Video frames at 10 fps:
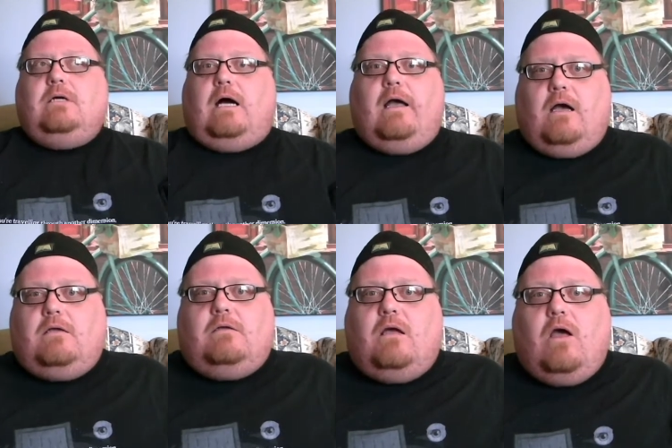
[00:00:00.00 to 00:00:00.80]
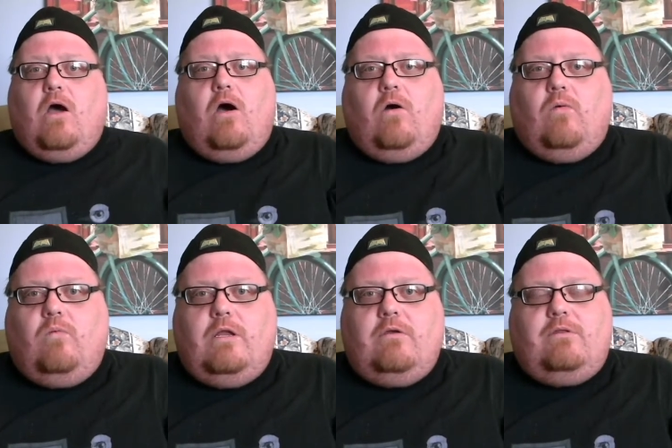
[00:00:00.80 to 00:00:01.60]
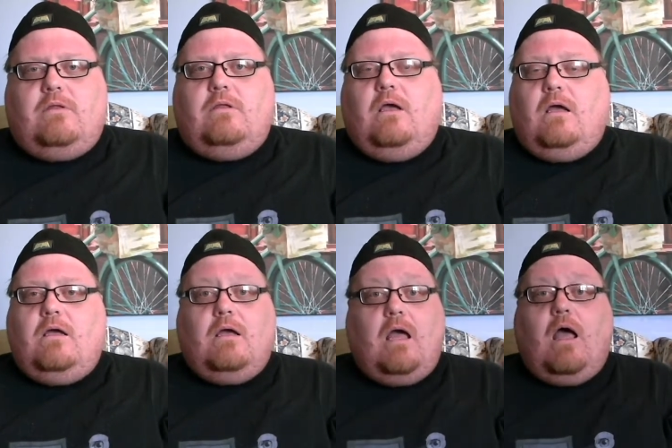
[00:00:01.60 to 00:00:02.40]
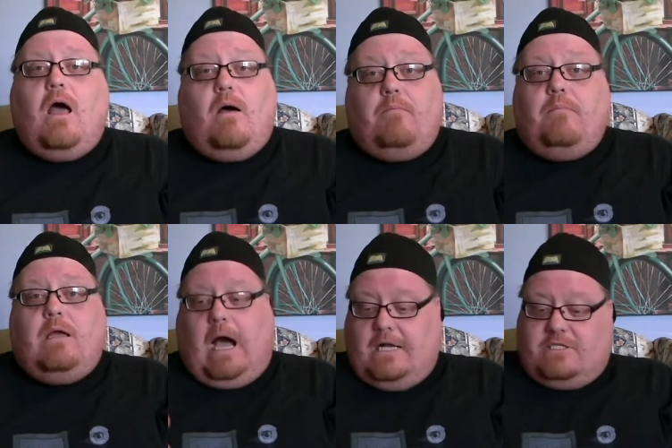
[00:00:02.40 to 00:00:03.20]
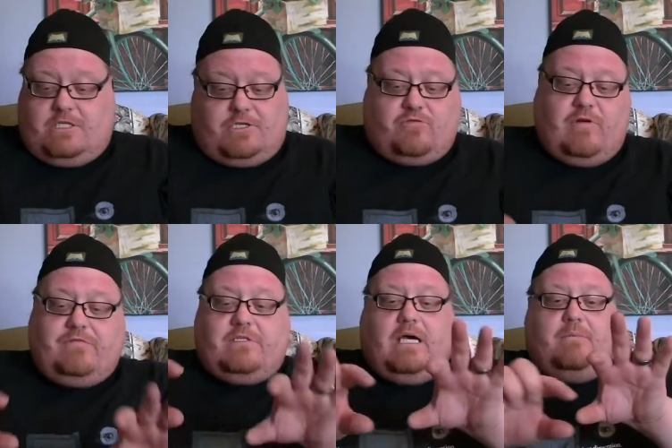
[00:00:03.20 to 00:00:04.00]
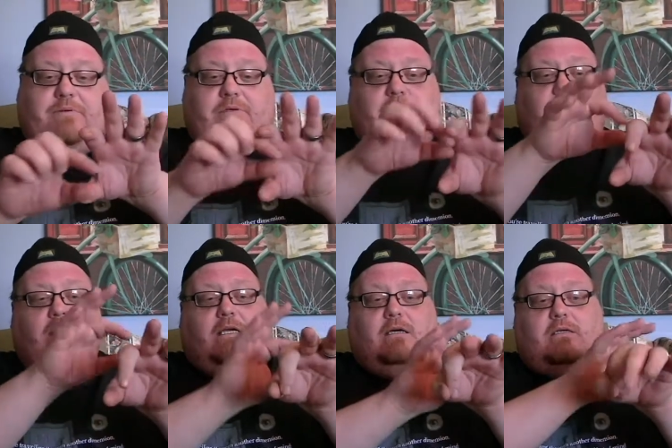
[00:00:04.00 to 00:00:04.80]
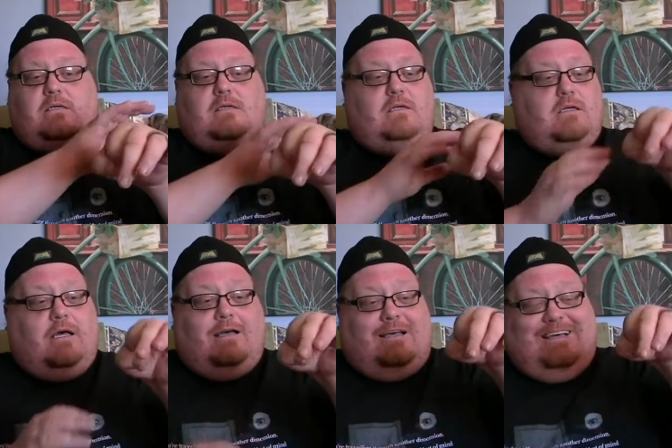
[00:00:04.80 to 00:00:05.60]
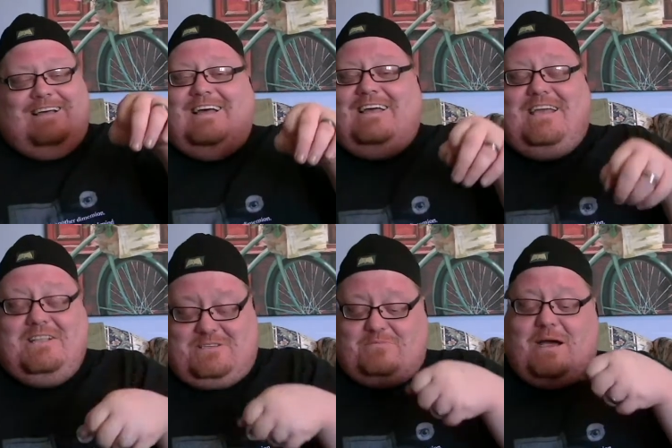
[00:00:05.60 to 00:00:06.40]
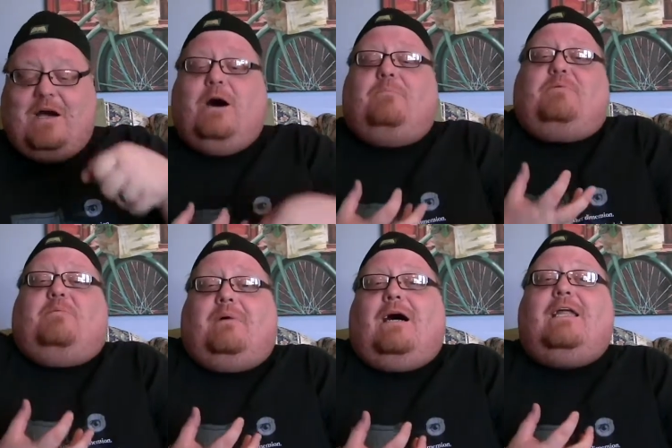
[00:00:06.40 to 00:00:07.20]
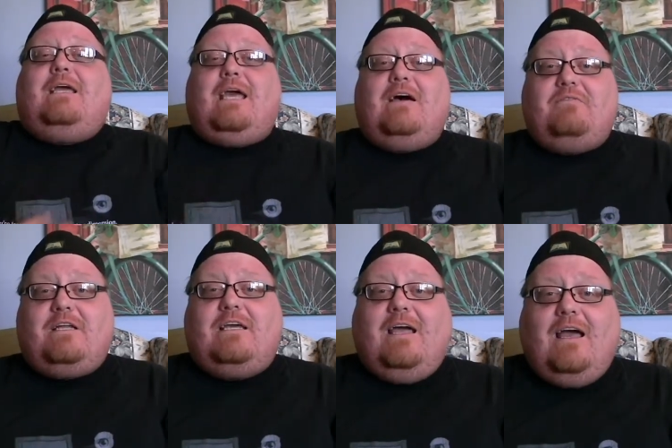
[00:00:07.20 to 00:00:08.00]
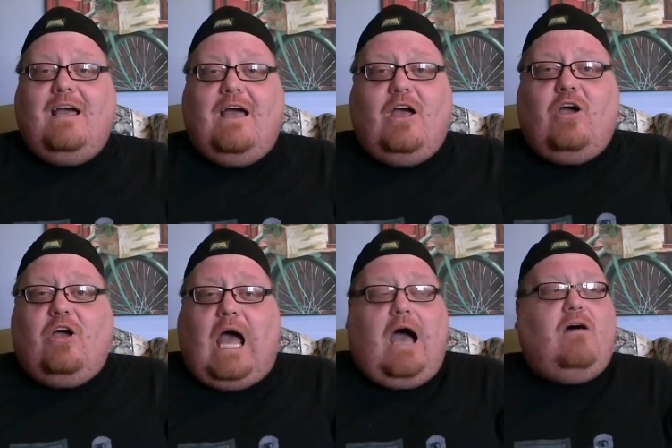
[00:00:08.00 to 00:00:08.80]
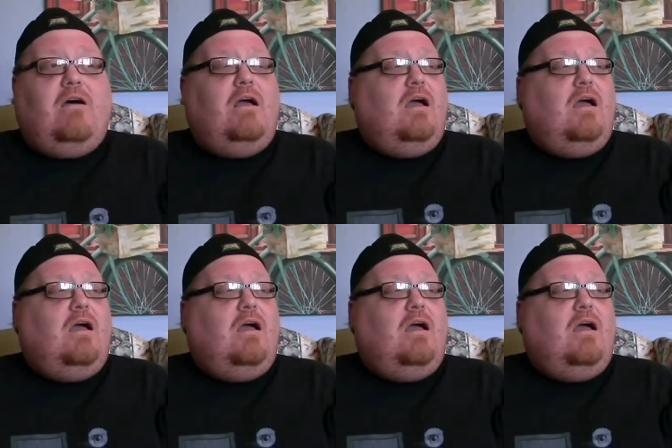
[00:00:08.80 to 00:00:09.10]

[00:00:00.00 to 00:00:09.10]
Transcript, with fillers: I, what do you I just shriveled up like into my upper body cavity. How